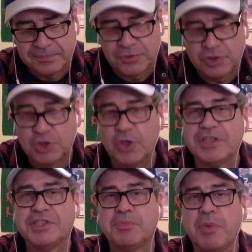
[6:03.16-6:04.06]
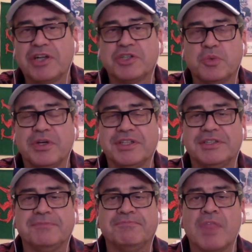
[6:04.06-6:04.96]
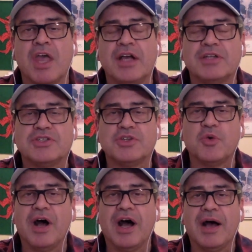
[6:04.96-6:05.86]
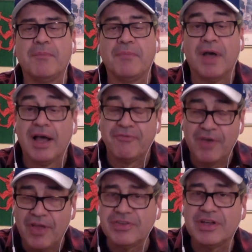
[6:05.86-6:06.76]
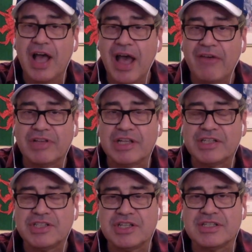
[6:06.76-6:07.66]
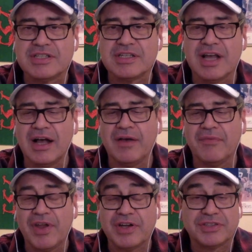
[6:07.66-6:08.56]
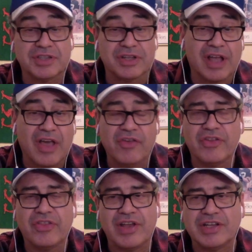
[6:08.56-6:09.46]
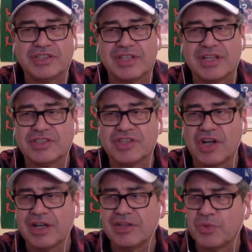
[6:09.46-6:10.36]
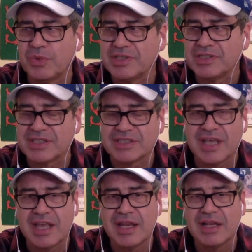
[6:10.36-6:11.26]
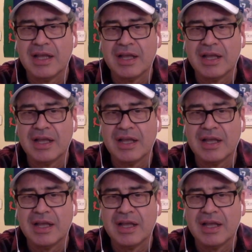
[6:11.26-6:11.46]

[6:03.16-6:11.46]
George special ones so um, found the Avalanches. Uh, they are still together. They just did a song in 2016